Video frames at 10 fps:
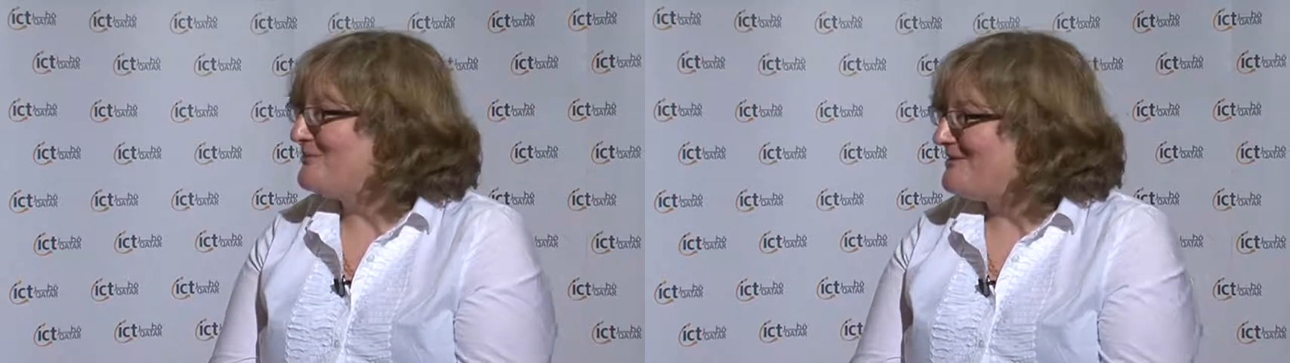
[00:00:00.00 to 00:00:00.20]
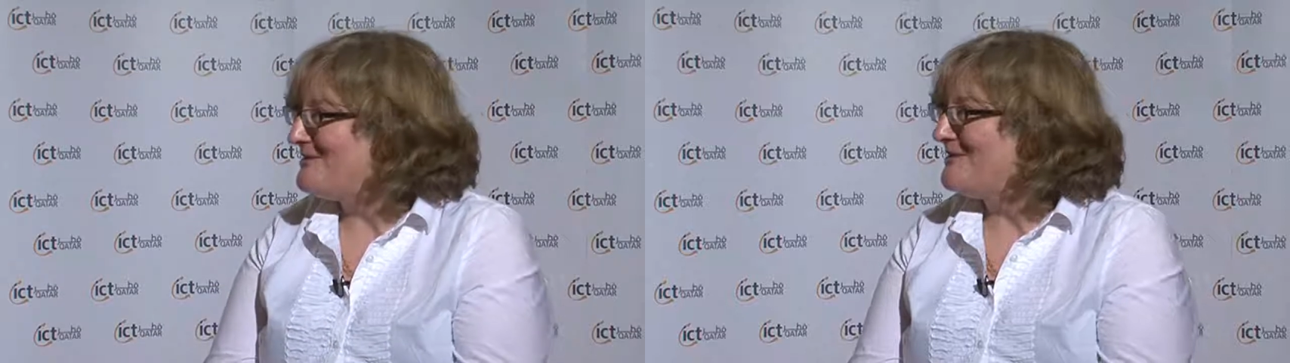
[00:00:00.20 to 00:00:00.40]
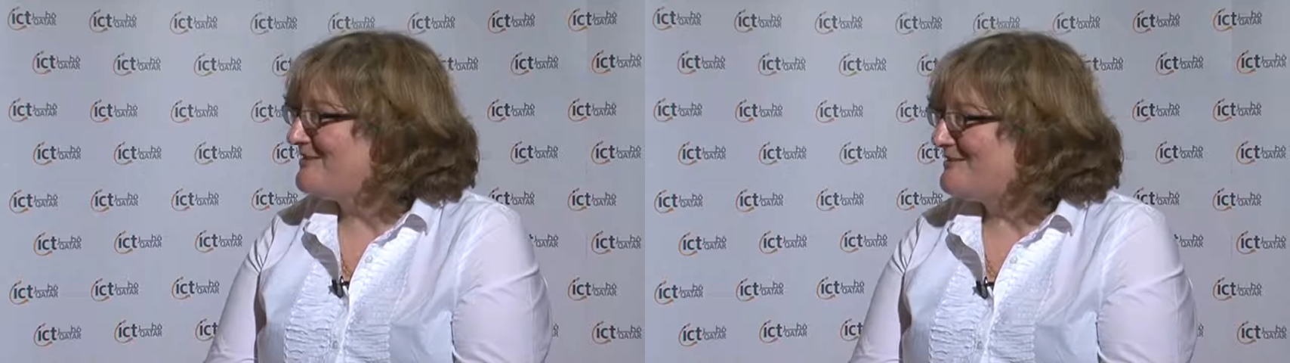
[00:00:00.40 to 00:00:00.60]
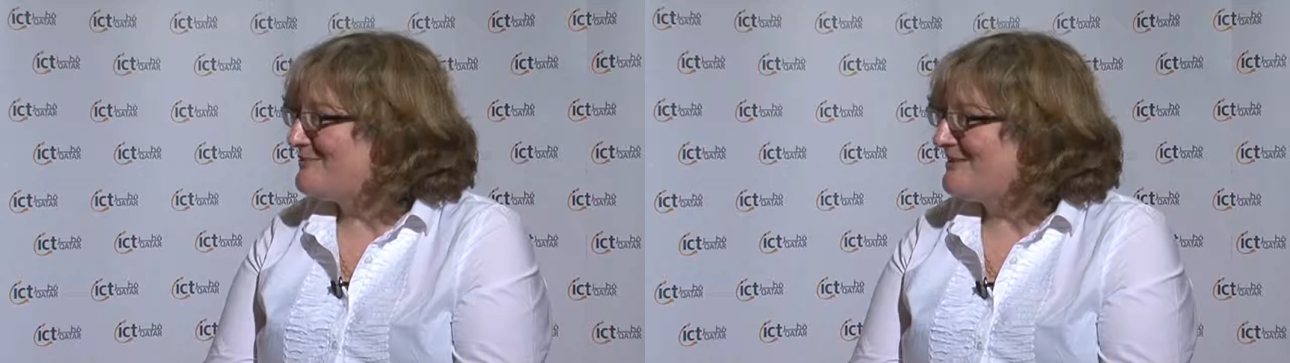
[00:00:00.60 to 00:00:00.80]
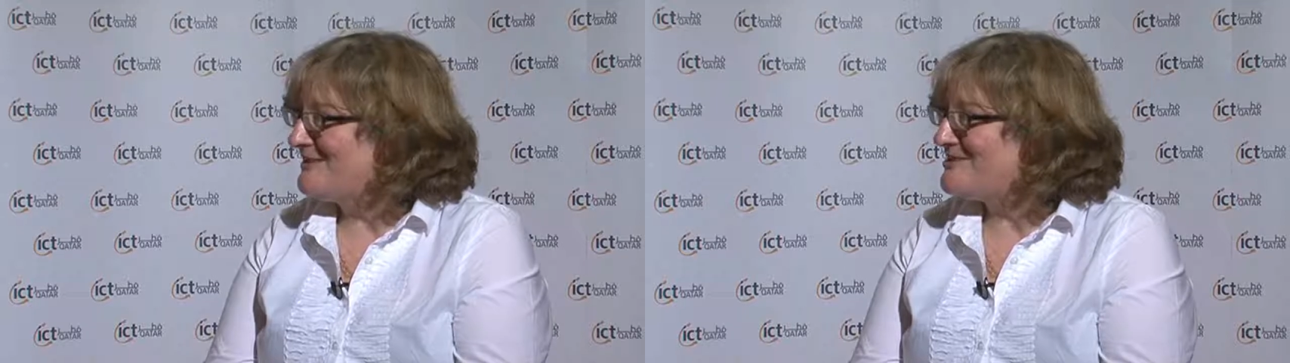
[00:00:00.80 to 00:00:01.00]
what the
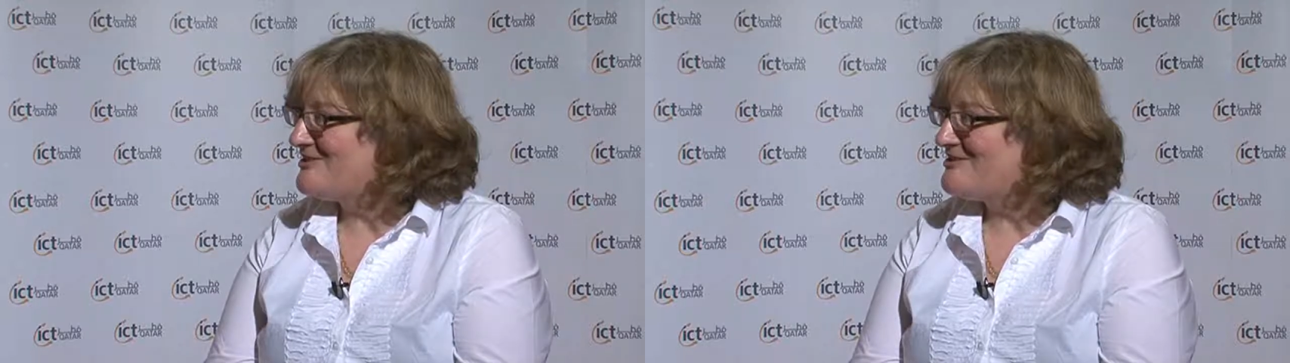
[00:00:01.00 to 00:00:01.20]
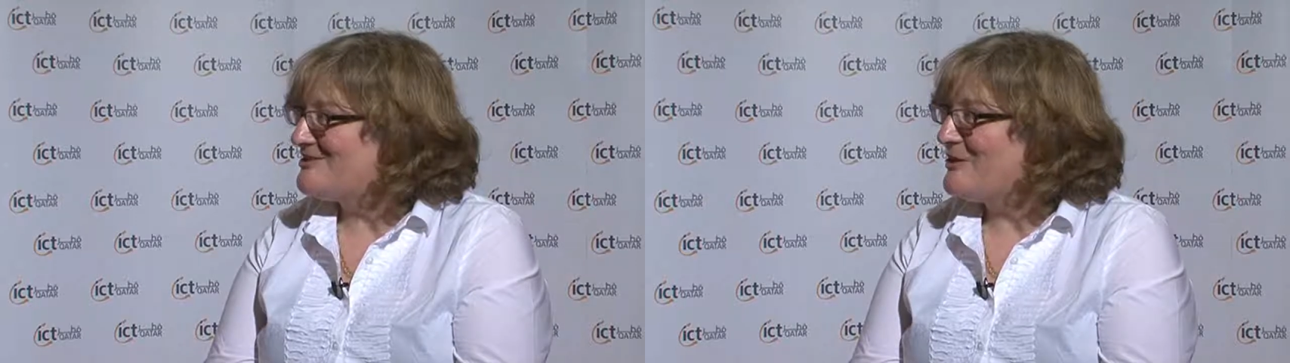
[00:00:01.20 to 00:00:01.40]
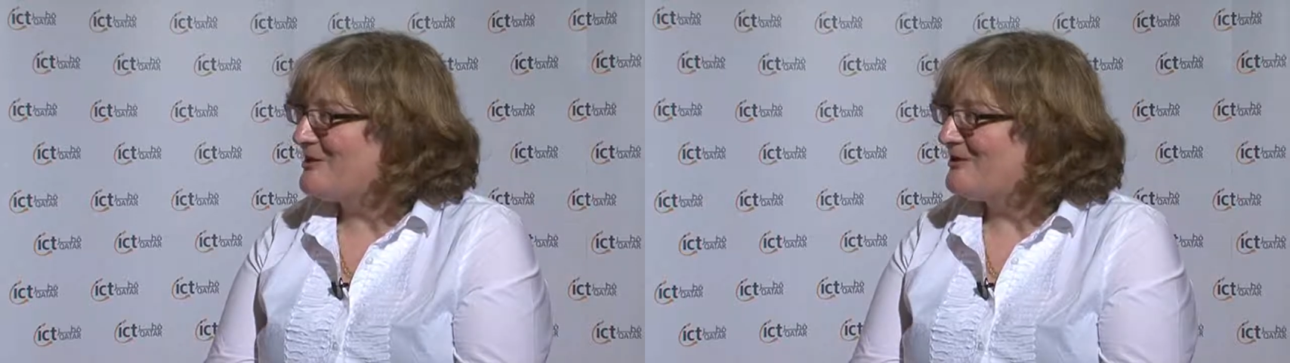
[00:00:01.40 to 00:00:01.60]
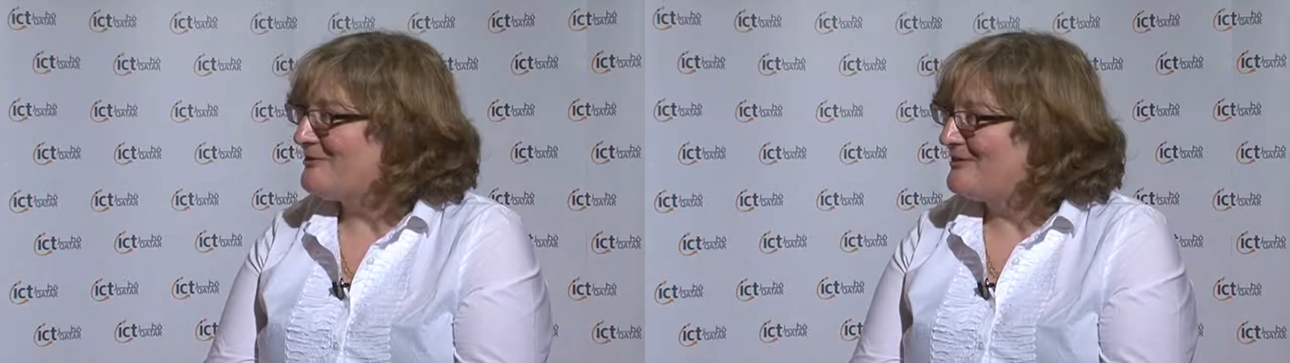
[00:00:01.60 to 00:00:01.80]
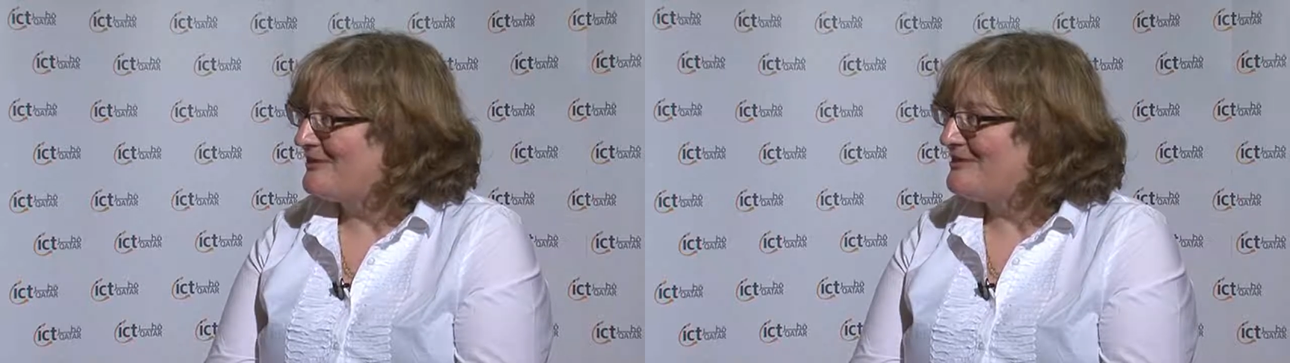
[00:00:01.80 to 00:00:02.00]
real issues are
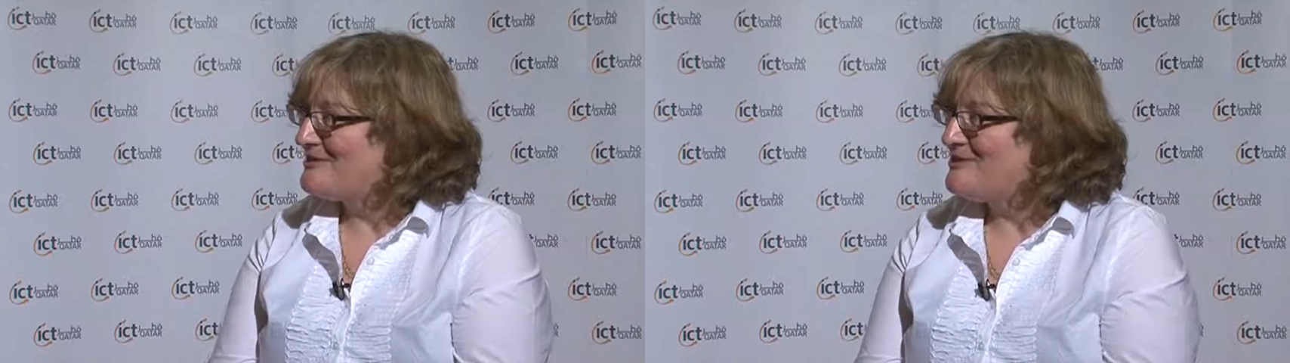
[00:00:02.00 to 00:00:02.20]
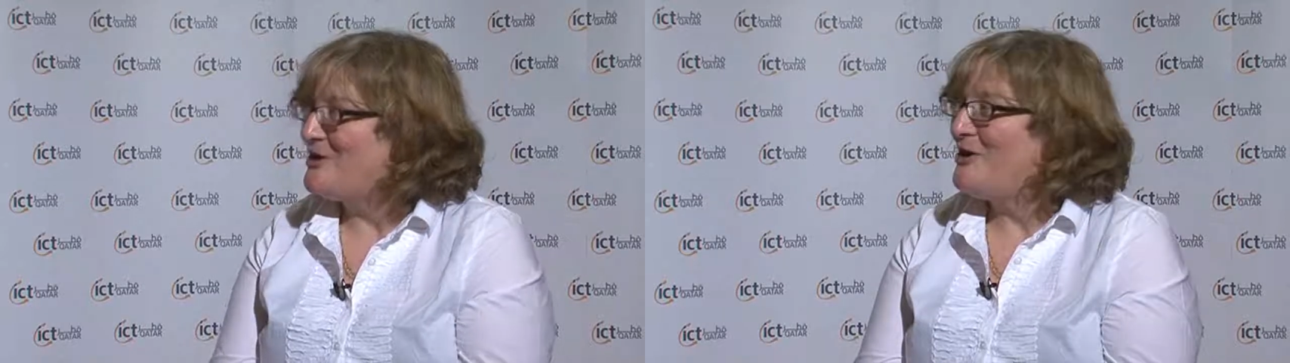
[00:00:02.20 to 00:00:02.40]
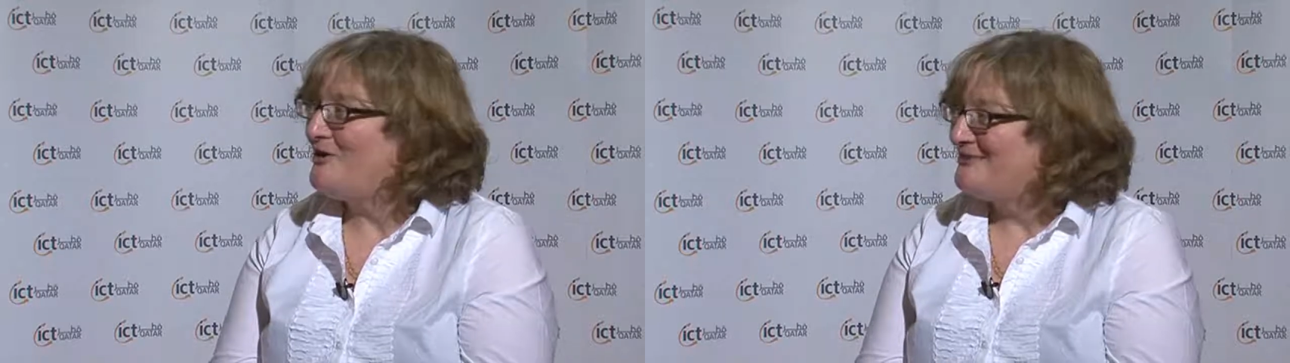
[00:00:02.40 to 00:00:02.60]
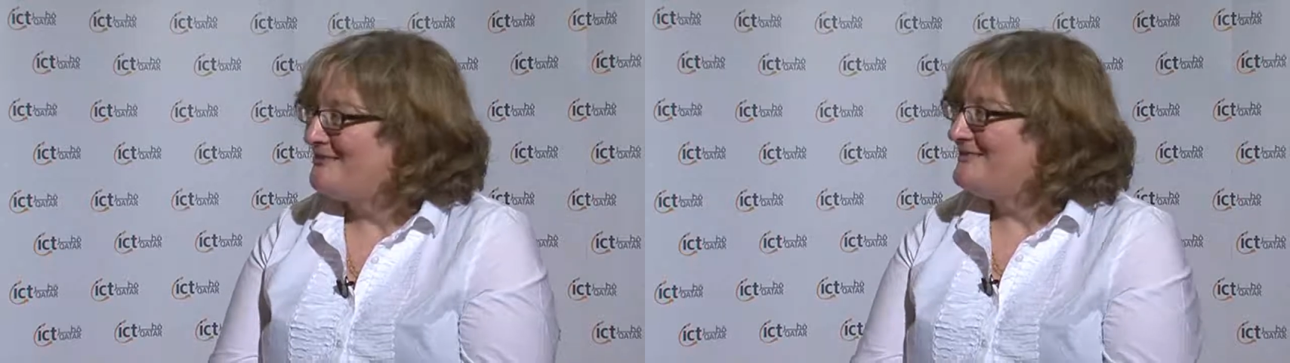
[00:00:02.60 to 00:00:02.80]
here in Qatar.